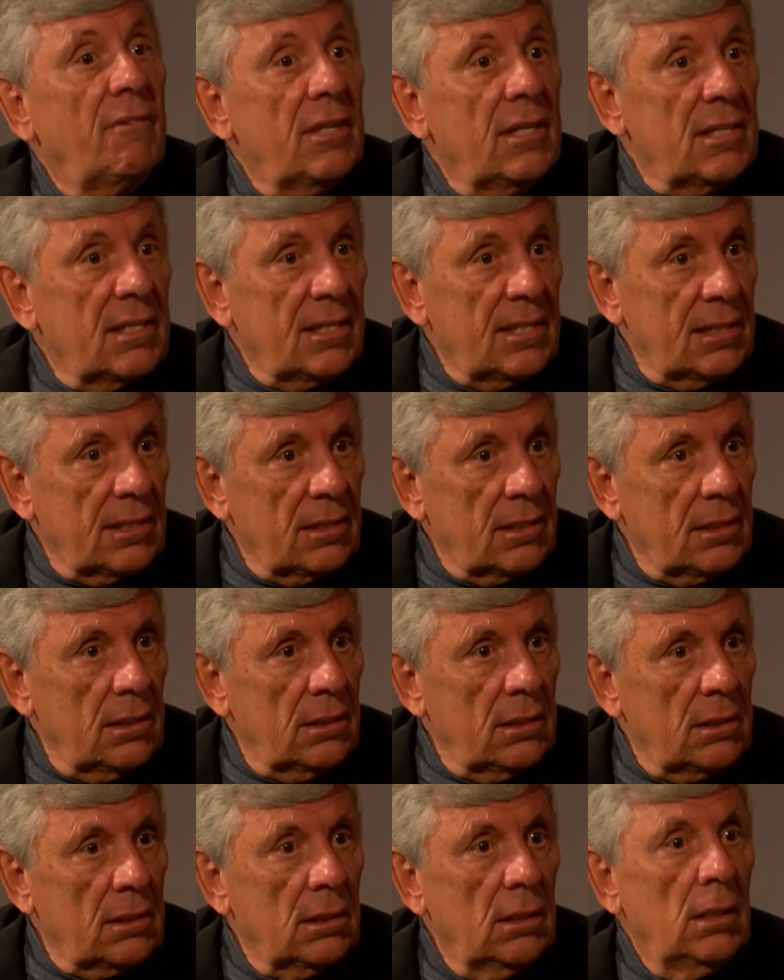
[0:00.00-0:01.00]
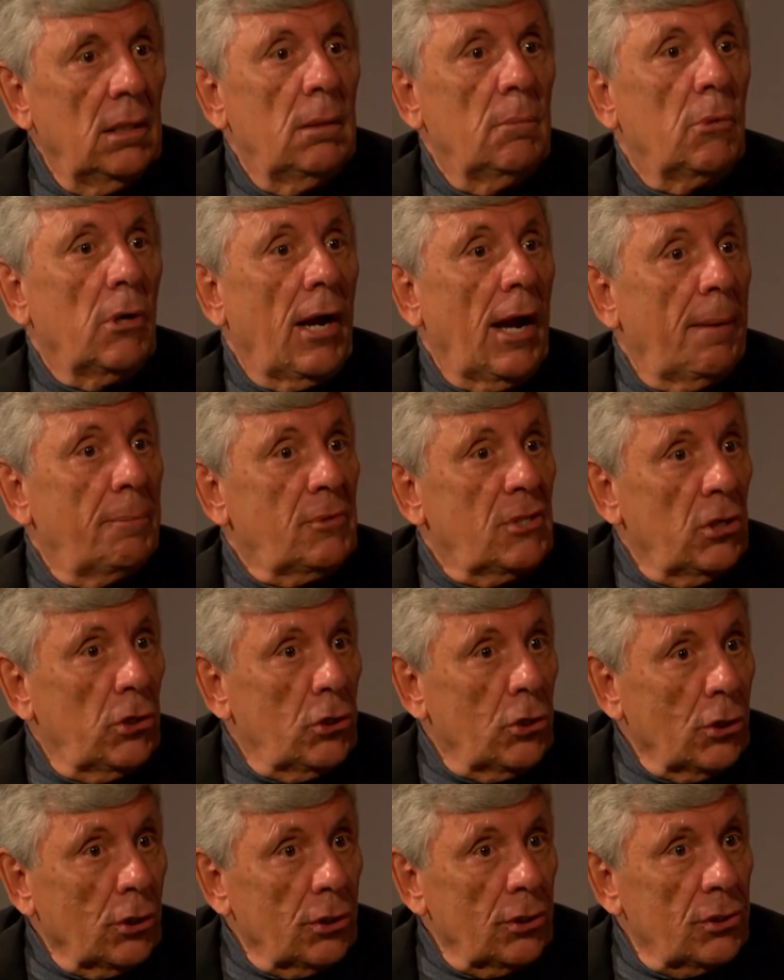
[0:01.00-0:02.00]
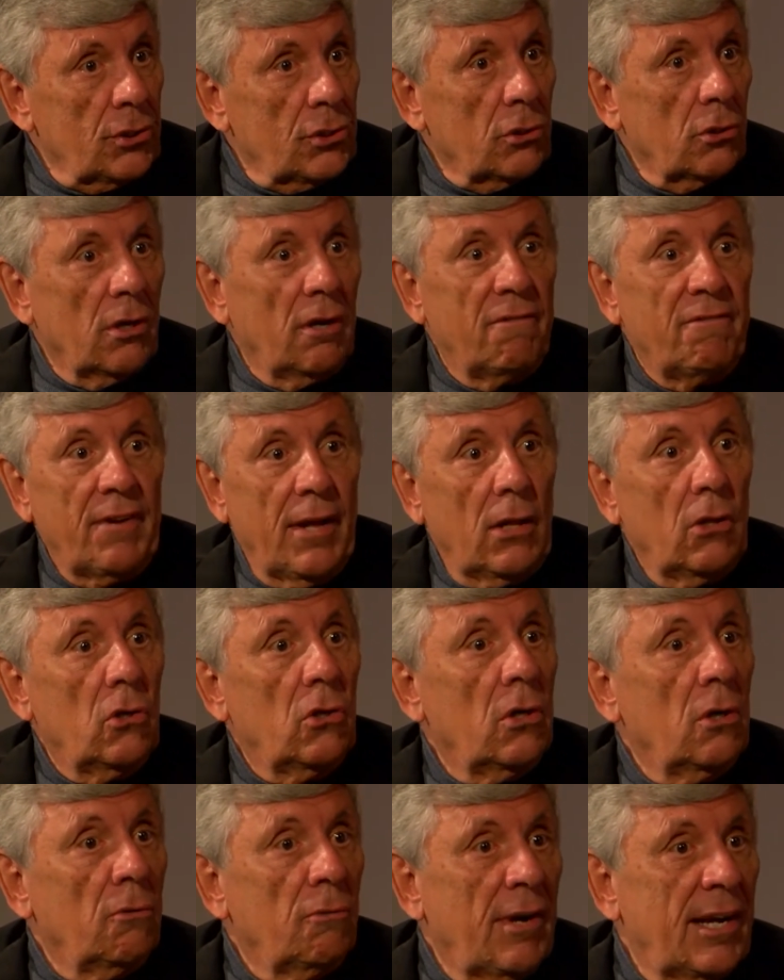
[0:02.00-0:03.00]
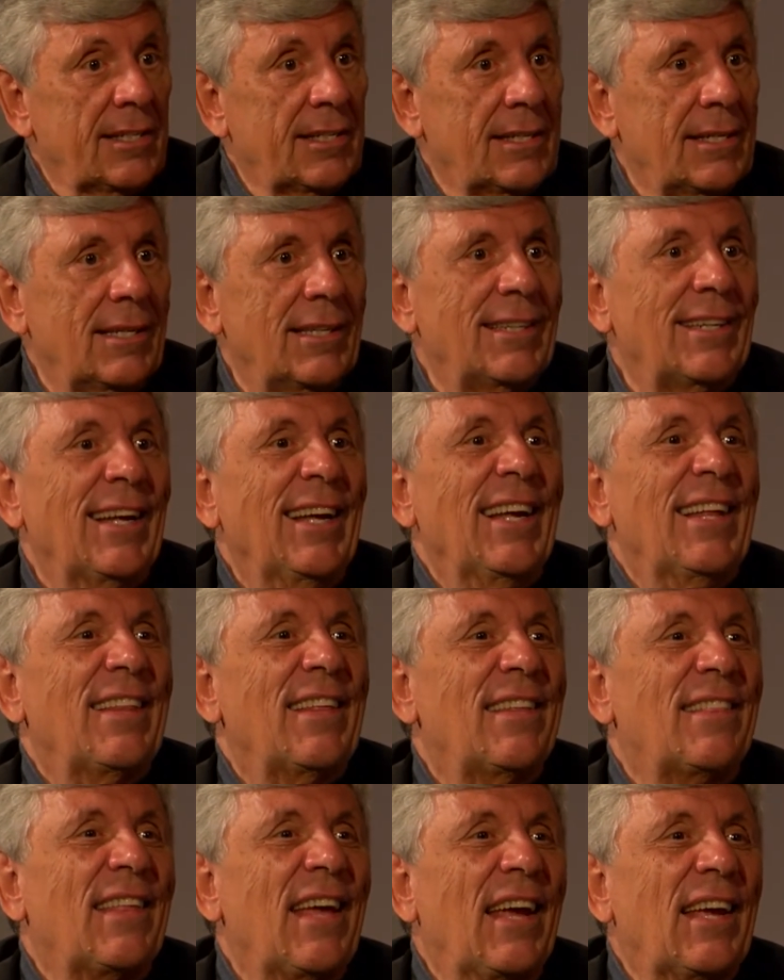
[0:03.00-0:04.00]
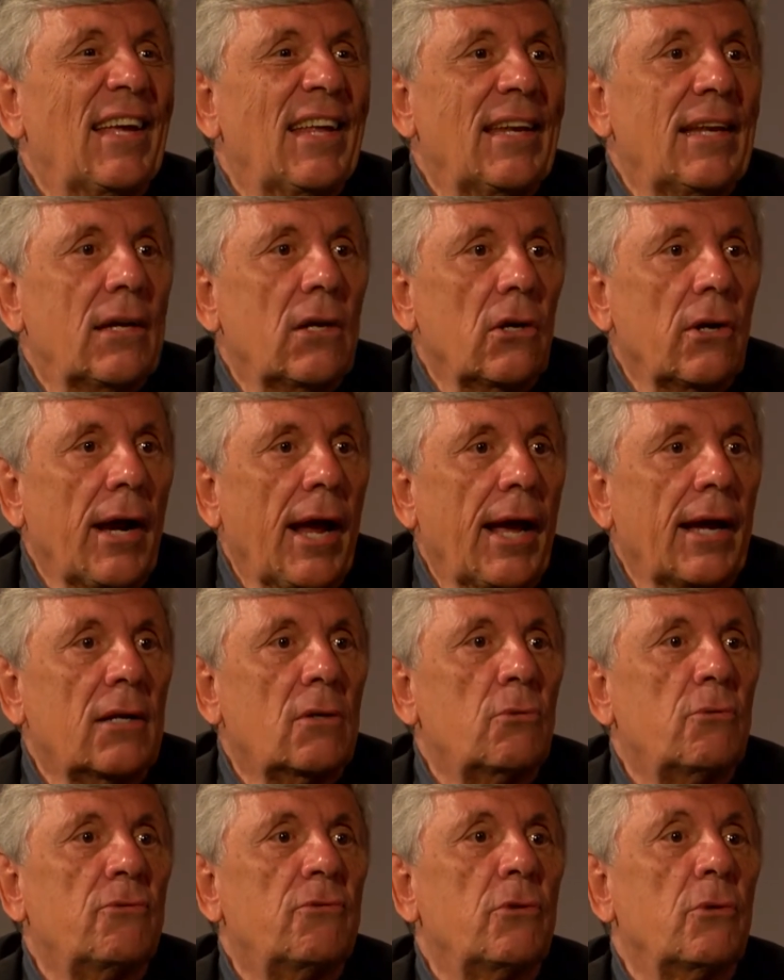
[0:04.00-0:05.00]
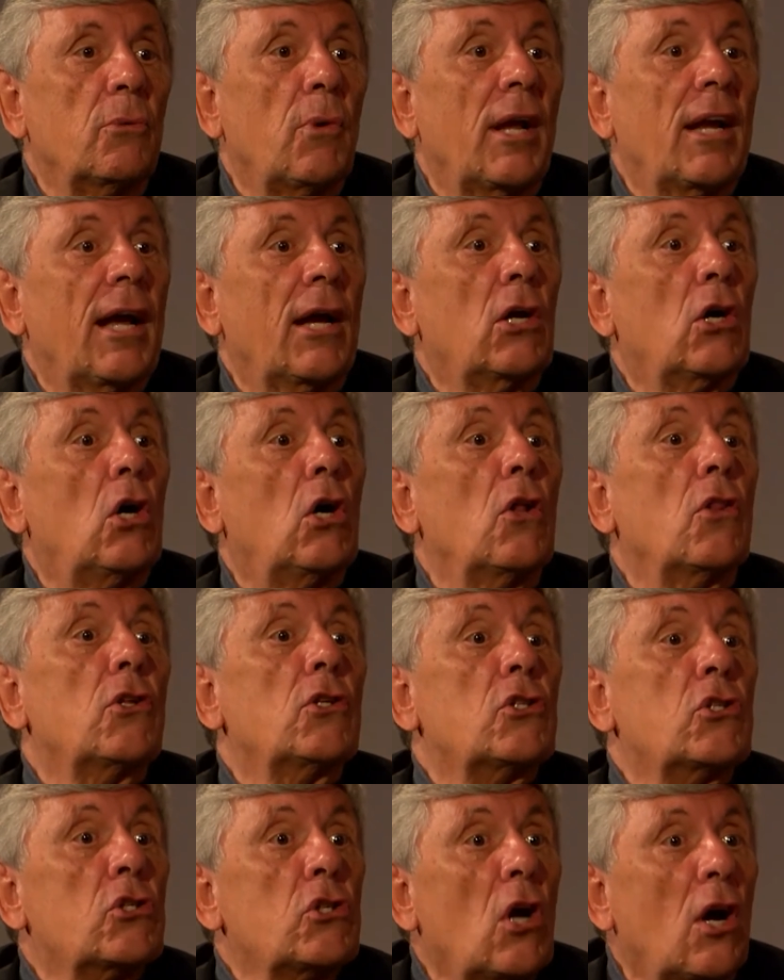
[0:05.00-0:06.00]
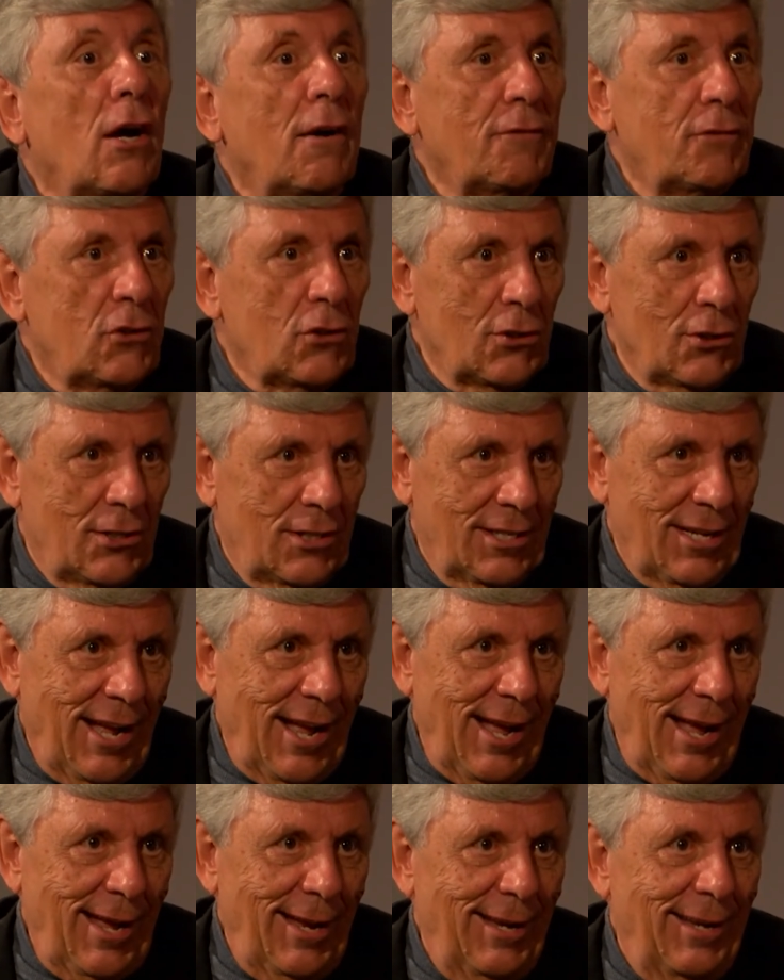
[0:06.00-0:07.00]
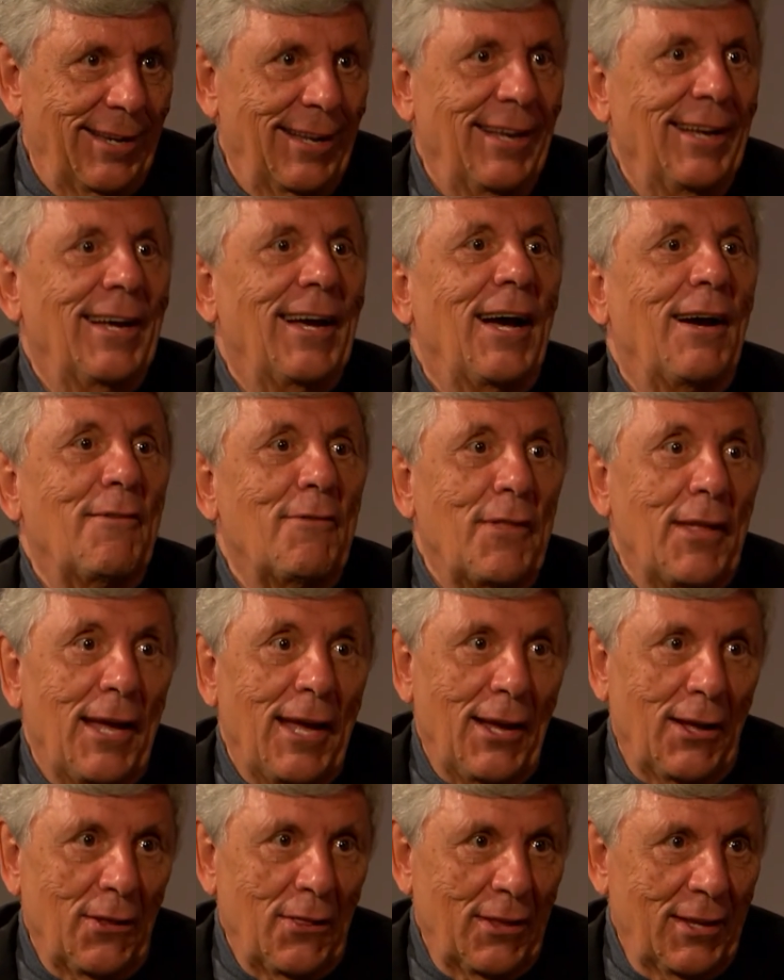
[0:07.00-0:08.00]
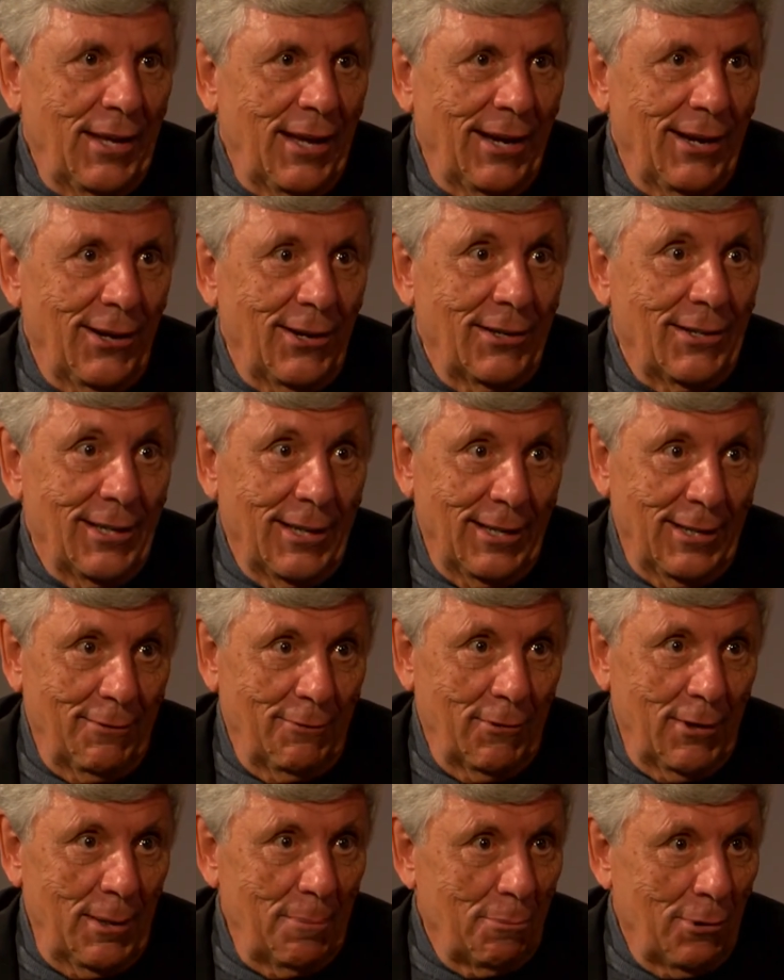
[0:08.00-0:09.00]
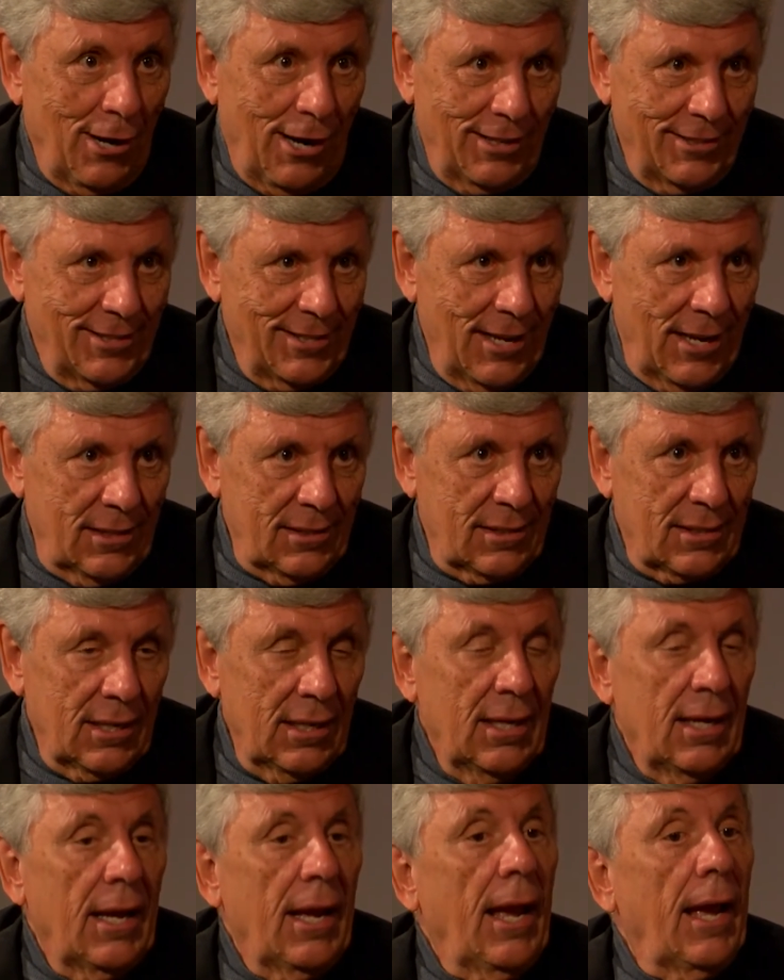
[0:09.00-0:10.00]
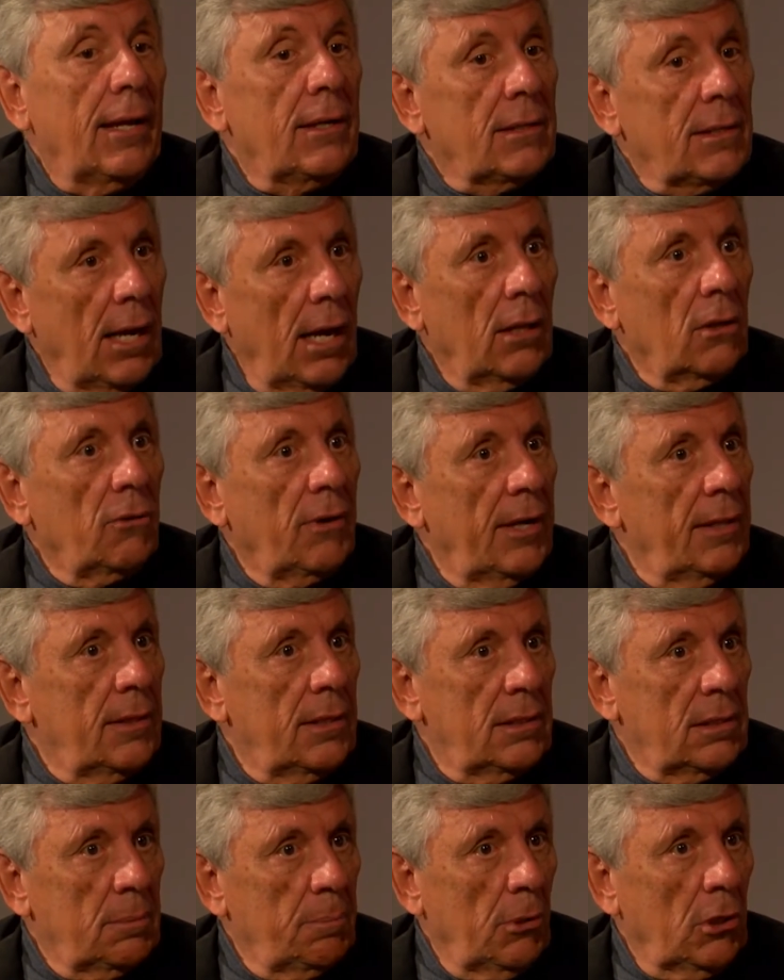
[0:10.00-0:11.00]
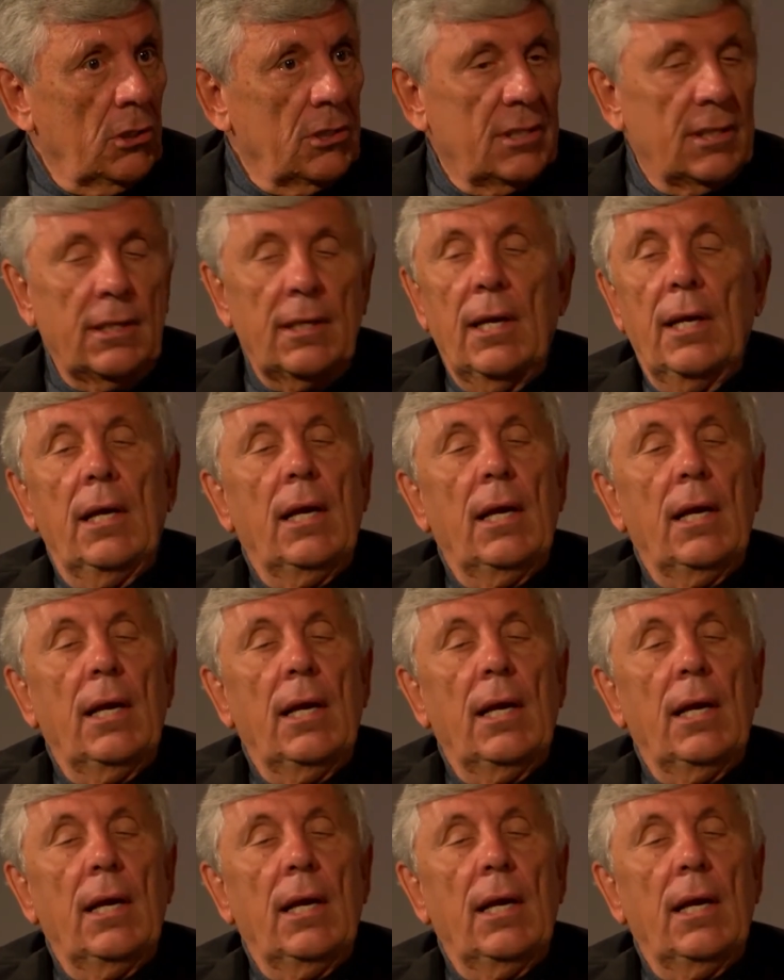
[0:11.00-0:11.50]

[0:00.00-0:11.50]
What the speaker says: an assistant, perhaps a nurse or a fellow or a resident, that they can interact for what I call the softer side of the healthcare delivery process and tolerate this person.